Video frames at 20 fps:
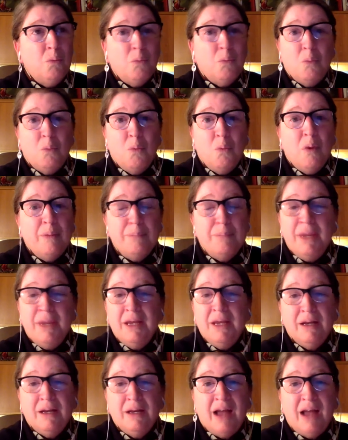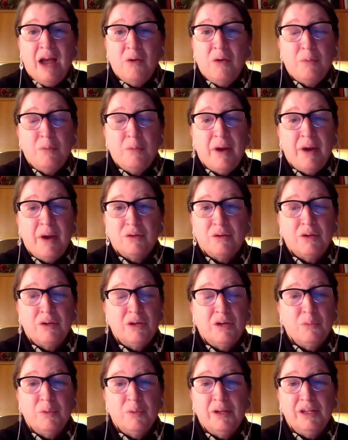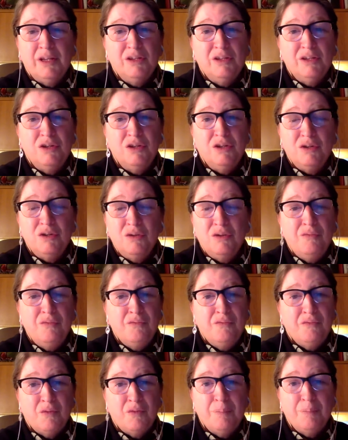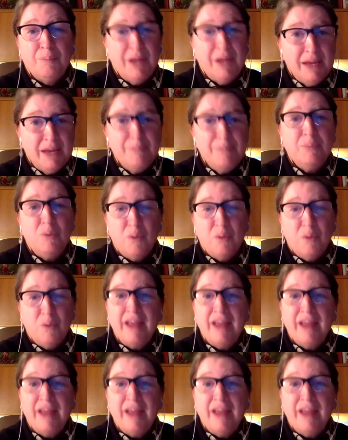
what being a chiropractor can really do for people